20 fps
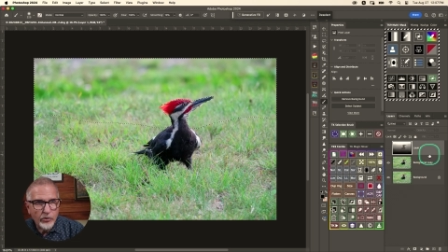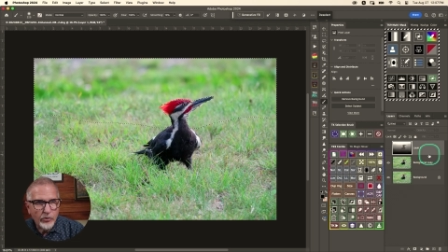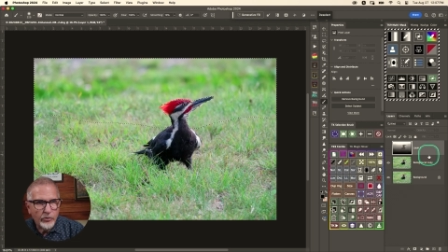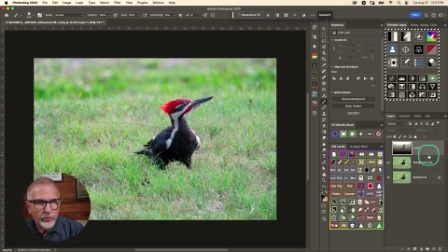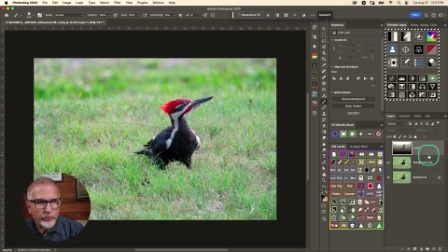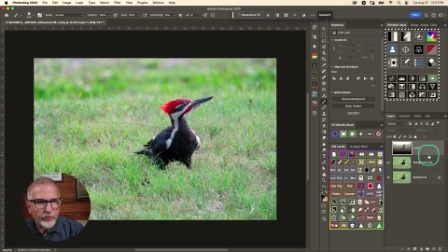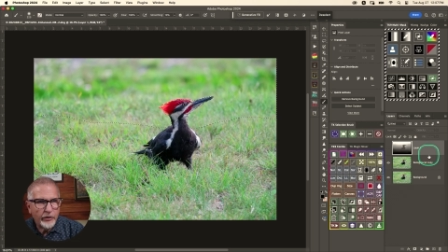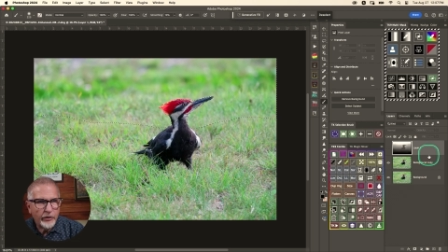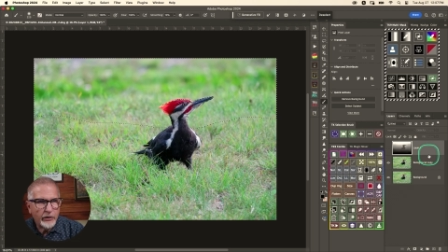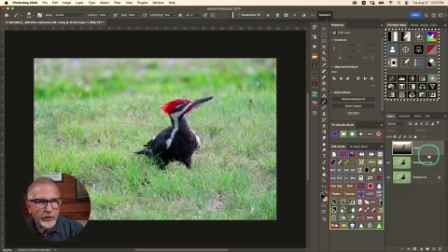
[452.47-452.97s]

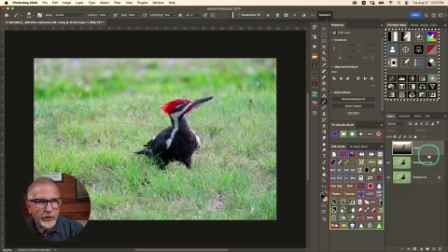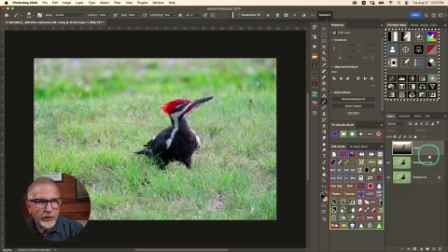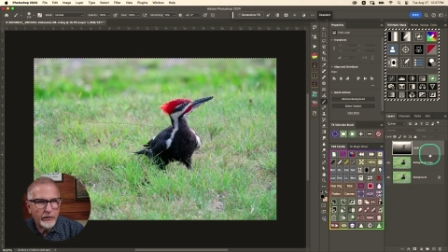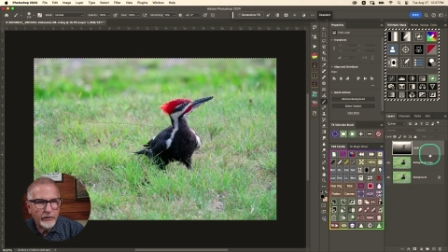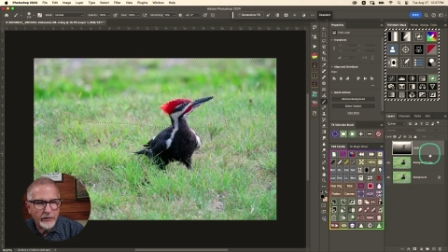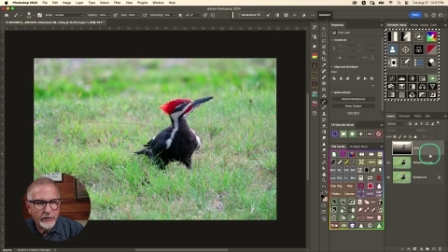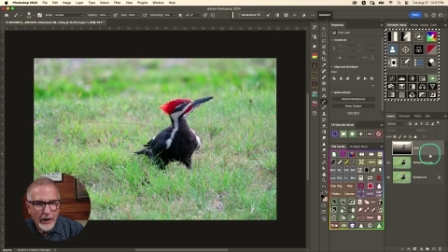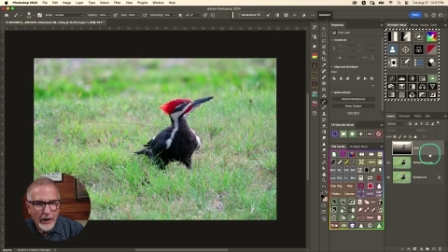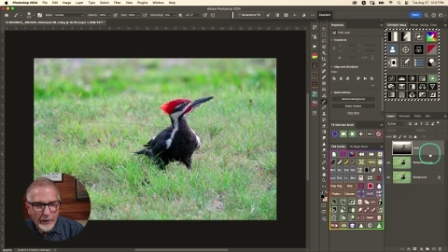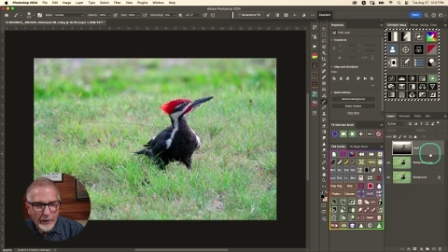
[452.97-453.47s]
using the
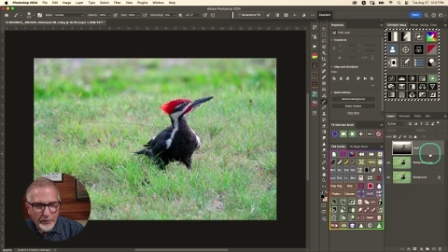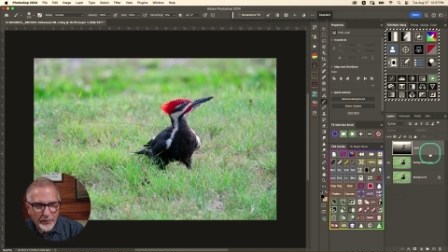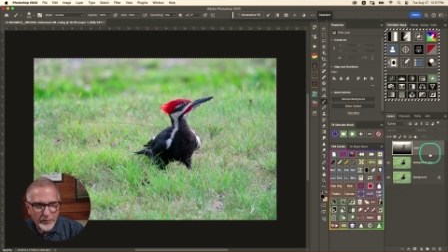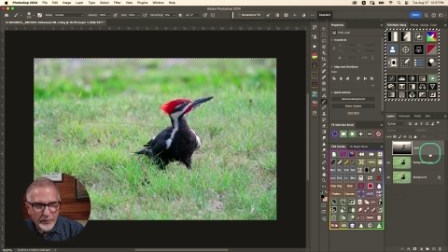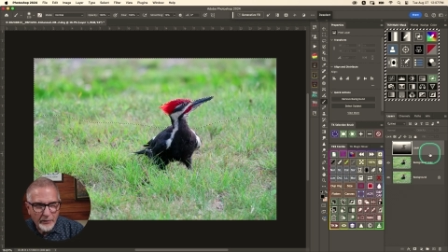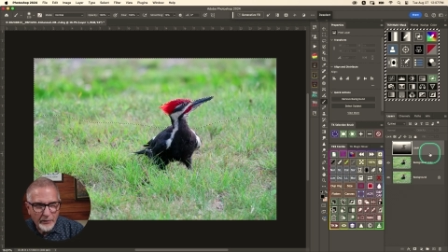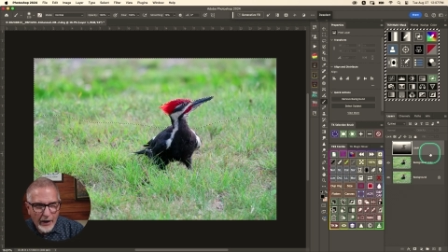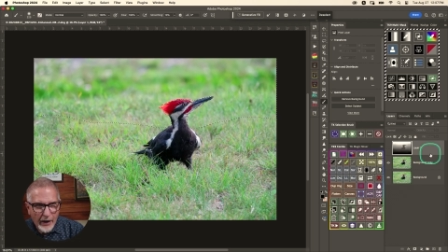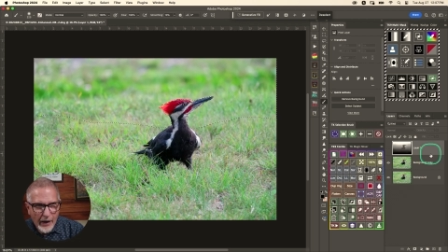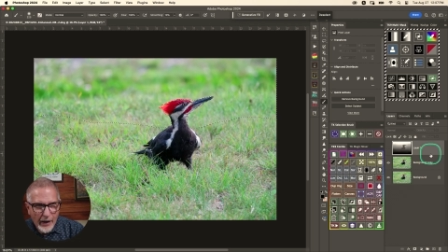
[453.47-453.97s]

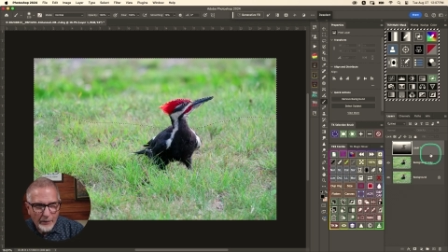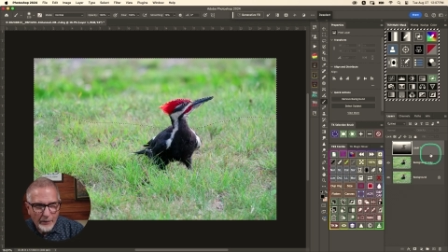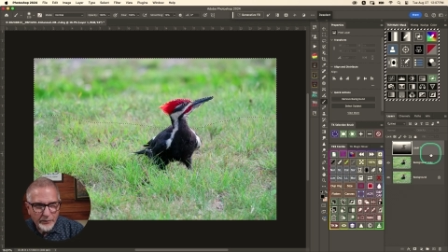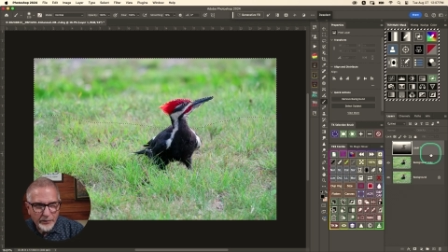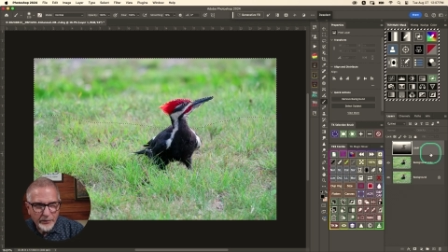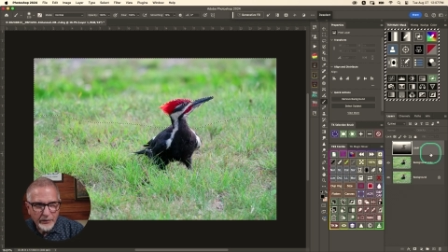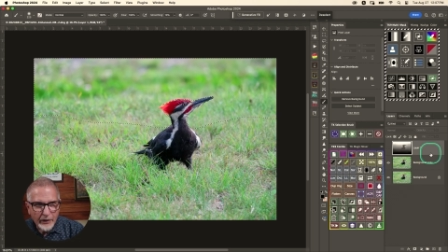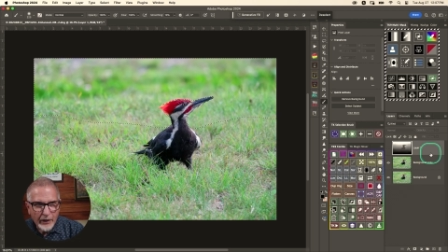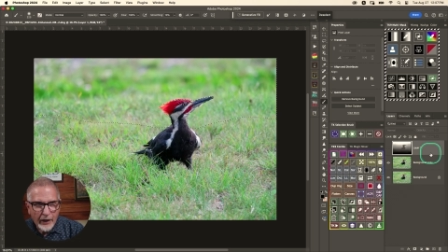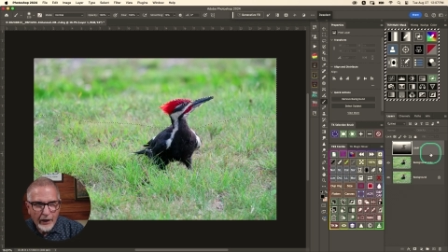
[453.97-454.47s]
depth
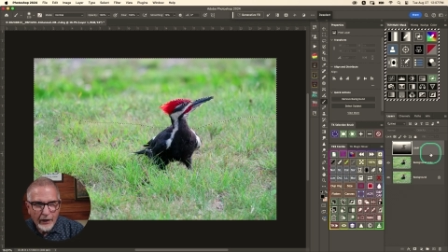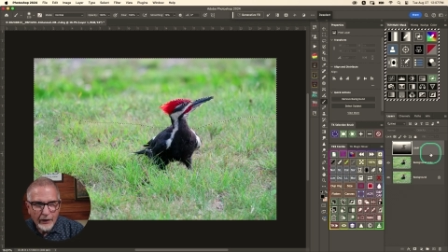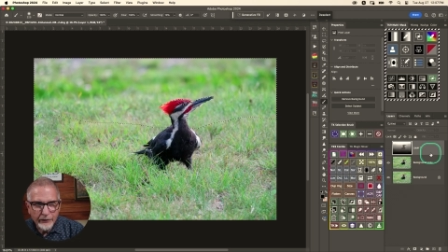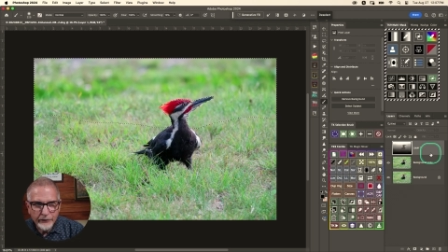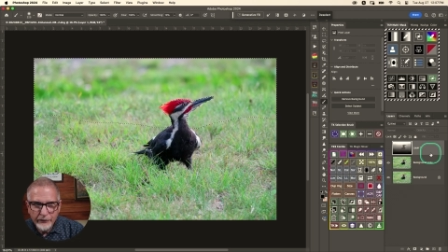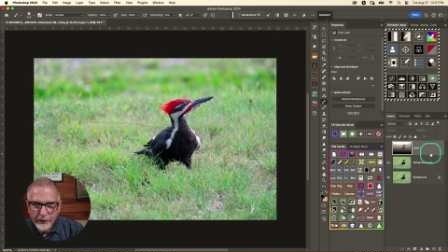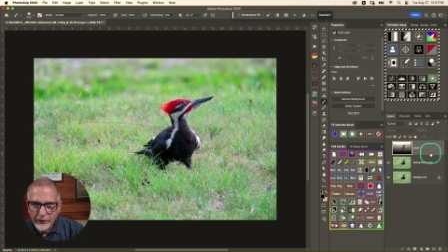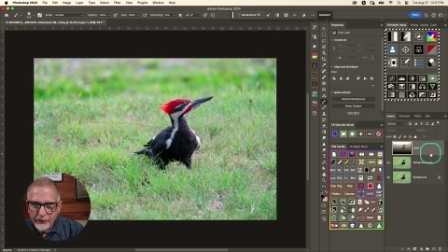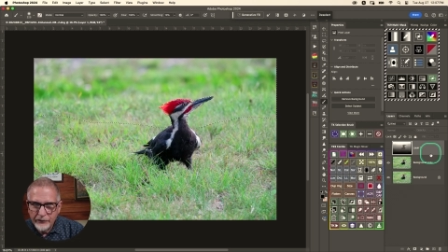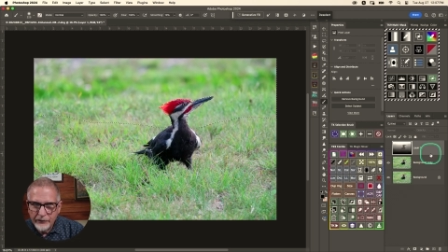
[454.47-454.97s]
map
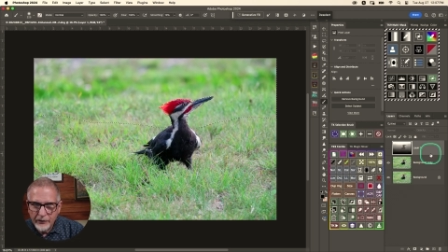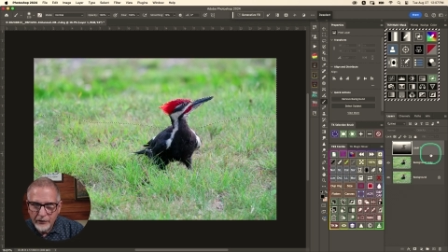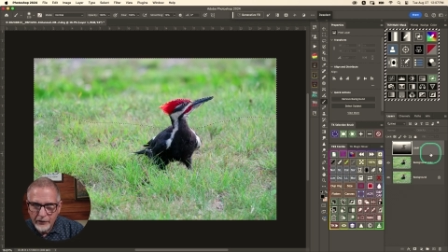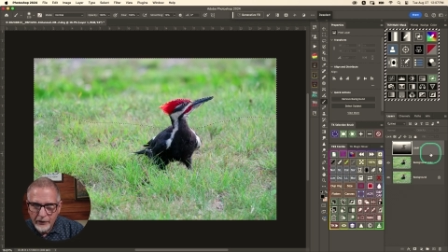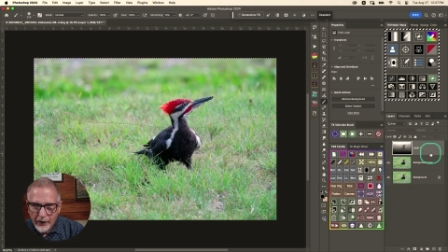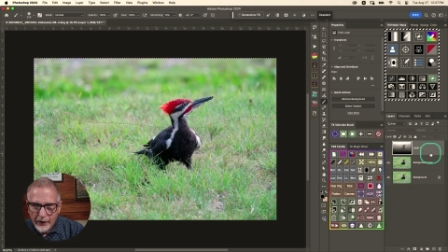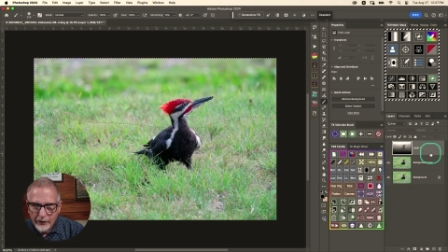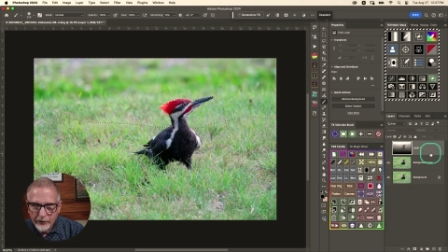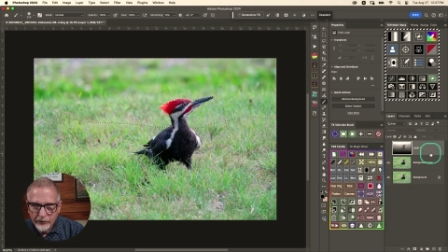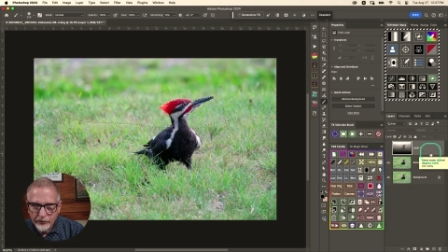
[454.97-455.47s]
as a
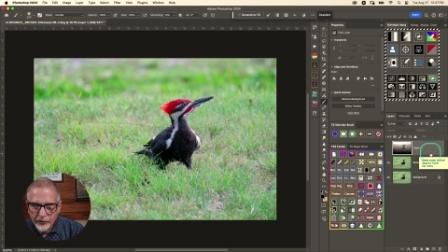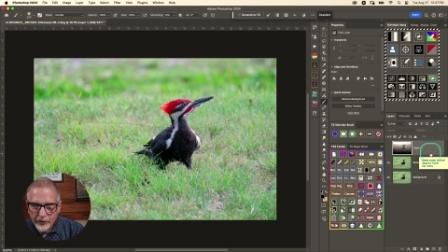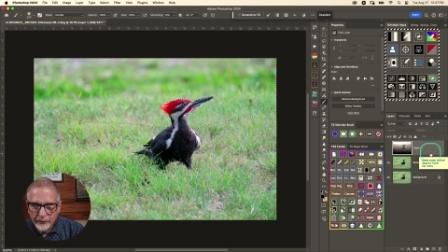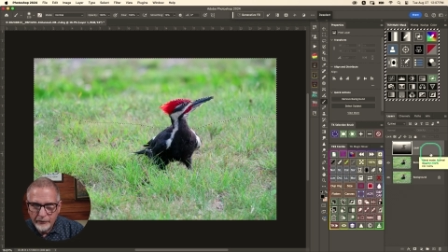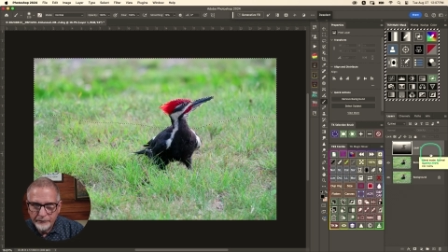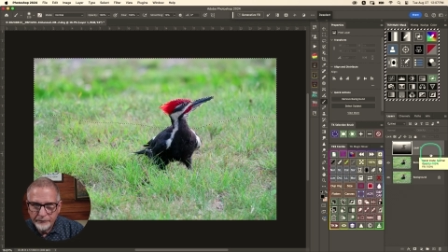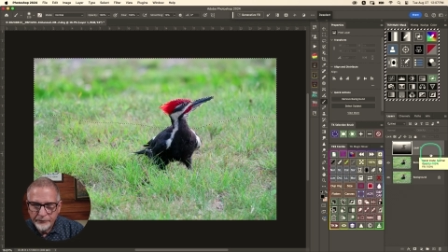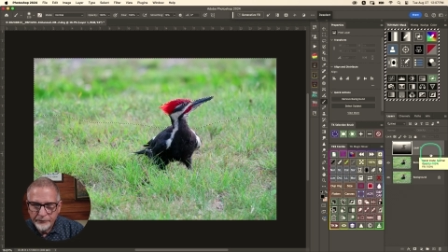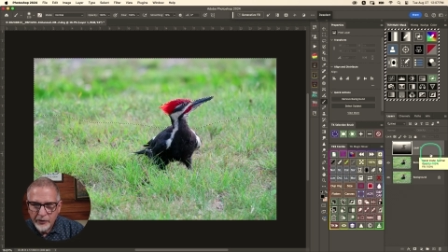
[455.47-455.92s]
selection.